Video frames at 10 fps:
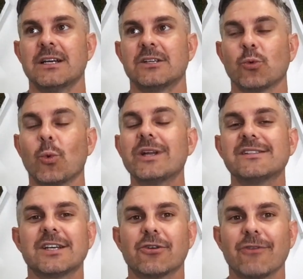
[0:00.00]
So, what is
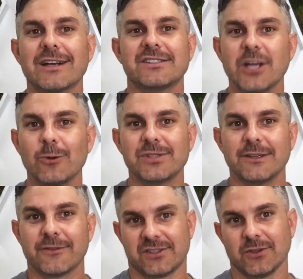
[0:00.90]
the correct dosing
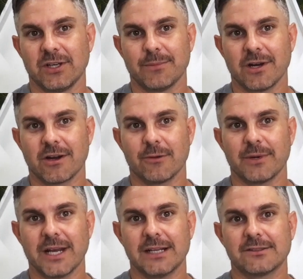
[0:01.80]
for sodium bicarbonate?